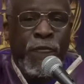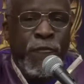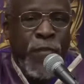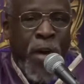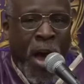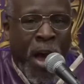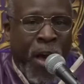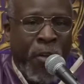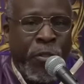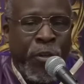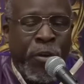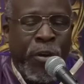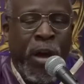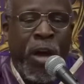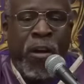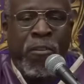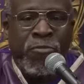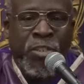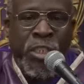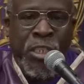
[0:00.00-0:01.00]

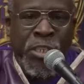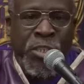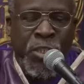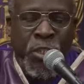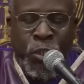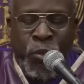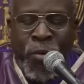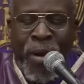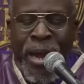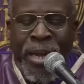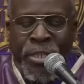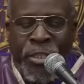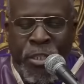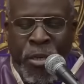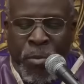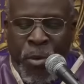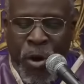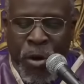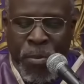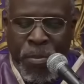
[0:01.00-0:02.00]
Father of Jesus
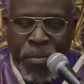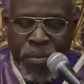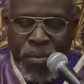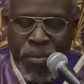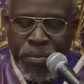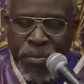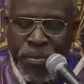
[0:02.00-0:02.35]
Christ. Come on.